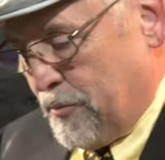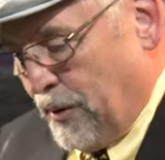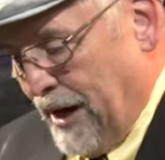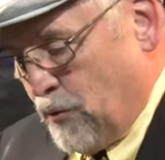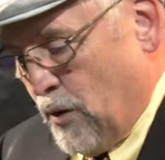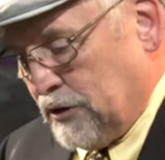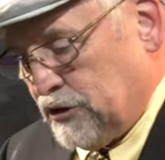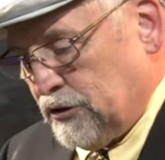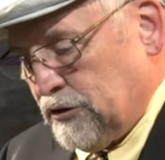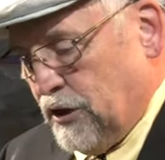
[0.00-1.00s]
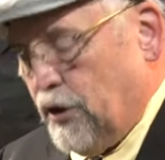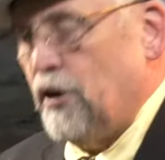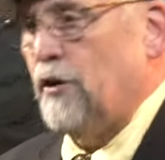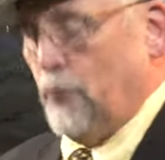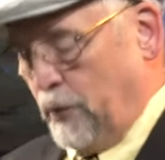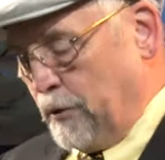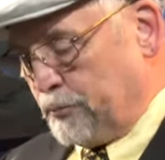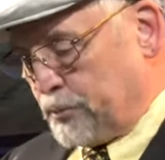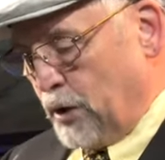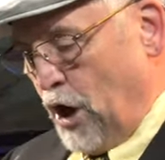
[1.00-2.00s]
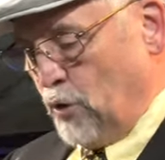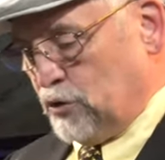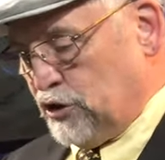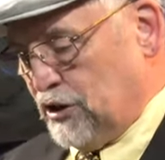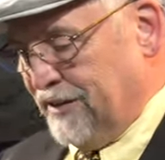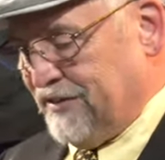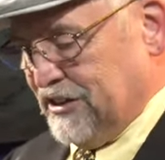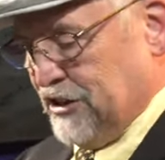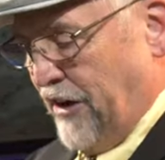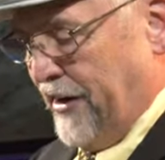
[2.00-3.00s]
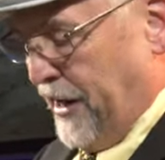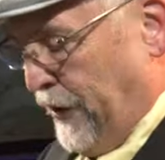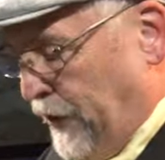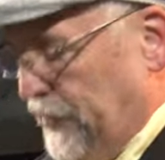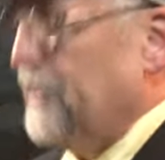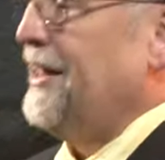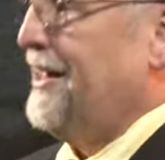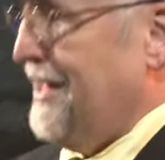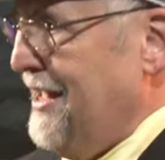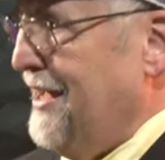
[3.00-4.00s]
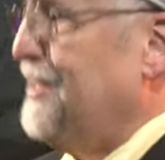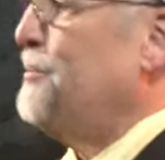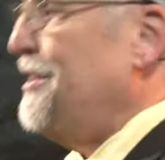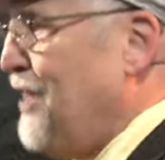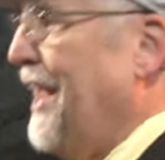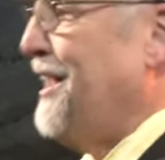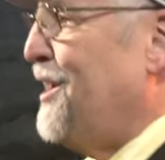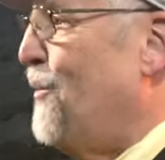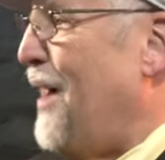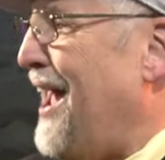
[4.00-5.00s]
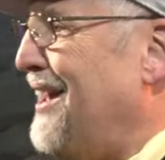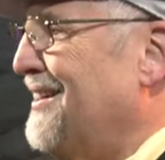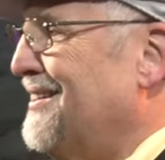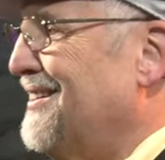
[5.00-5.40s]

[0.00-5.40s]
the bride wants her reproach of desiring an earthly king to be taken away